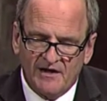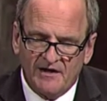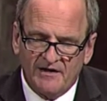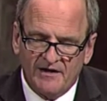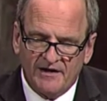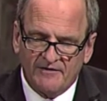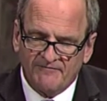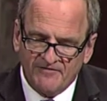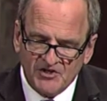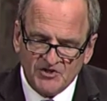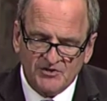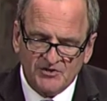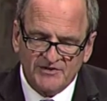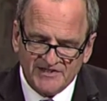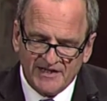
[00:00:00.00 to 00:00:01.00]
uh, an
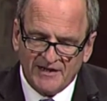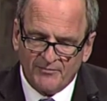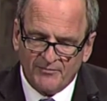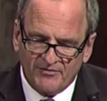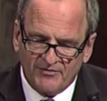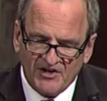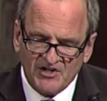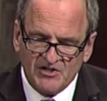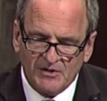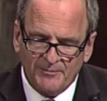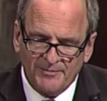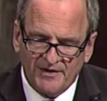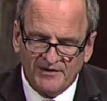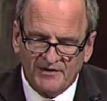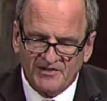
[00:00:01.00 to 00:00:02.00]
official dissenting
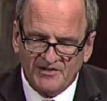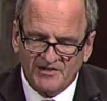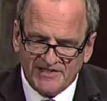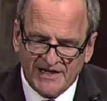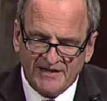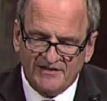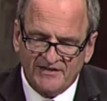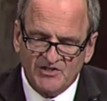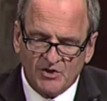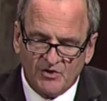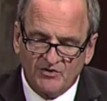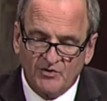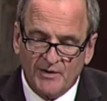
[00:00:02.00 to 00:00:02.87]
professional opinion stating these